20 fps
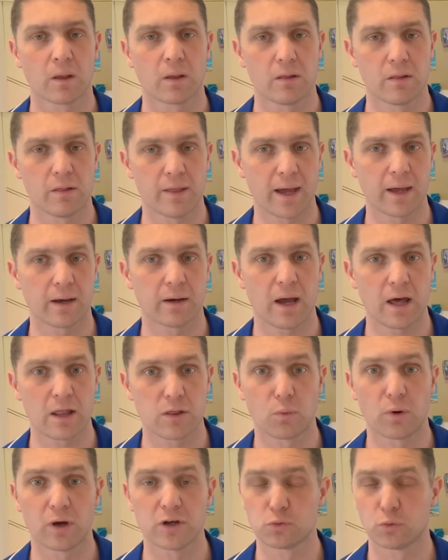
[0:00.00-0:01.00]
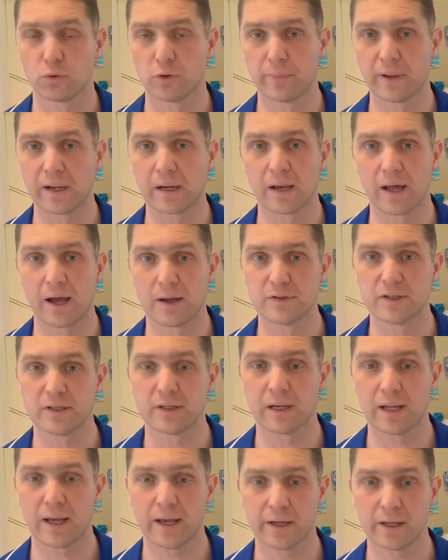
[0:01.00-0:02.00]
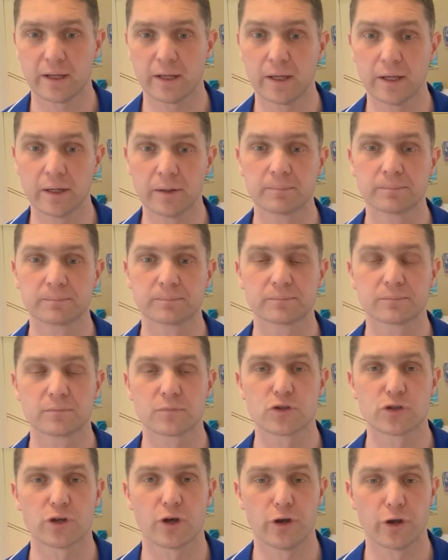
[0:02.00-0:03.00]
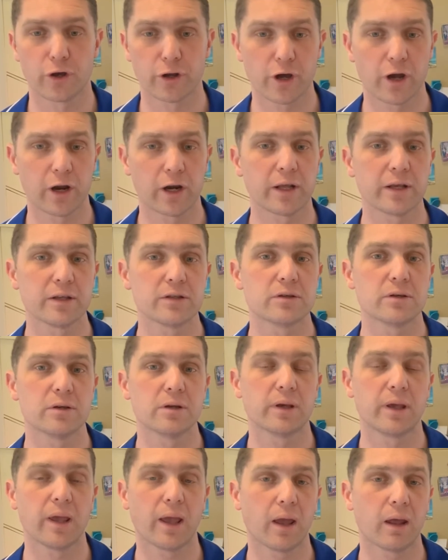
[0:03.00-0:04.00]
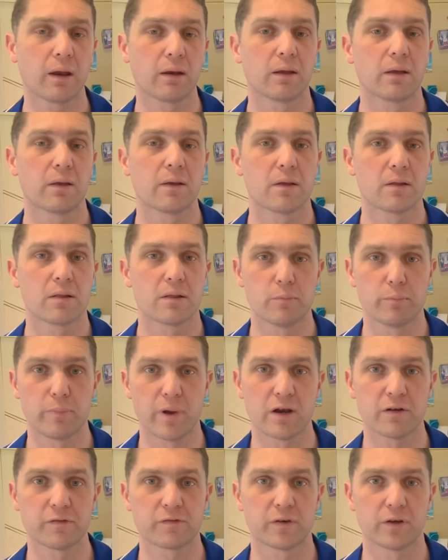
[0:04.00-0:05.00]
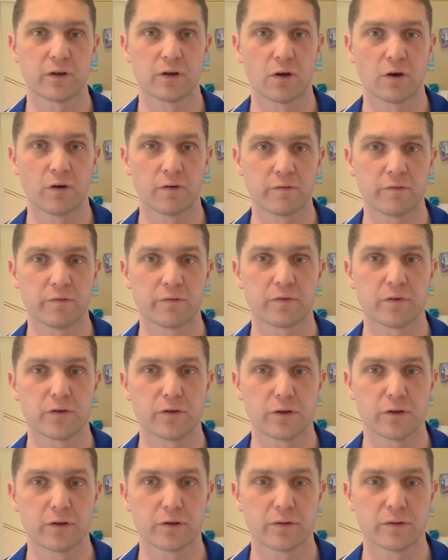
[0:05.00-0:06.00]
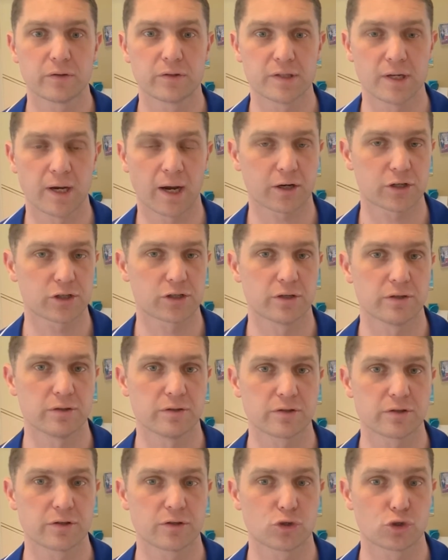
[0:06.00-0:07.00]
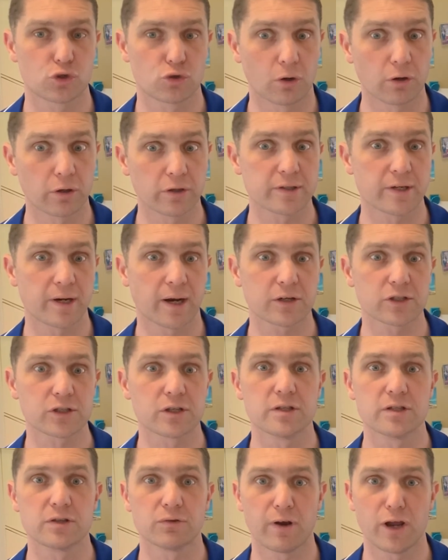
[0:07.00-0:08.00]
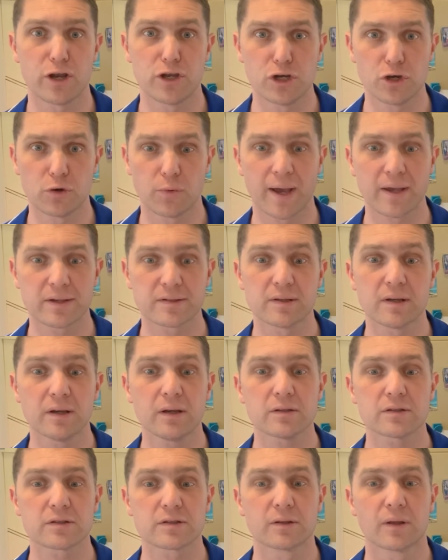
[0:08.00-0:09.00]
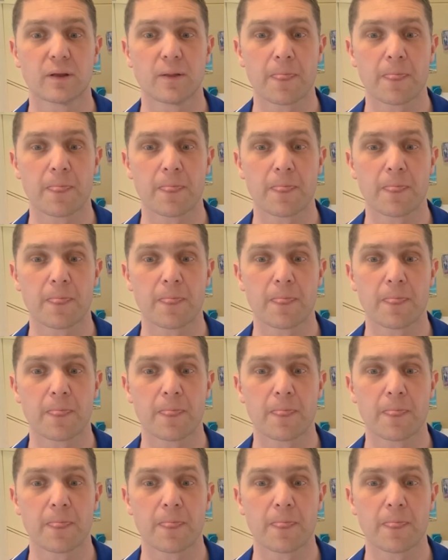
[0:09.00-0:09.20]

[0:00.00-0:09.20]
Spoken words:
that otherwise would be claimed in a later year. So not only do you get the benefit of deductions, stronger deductions around new assets,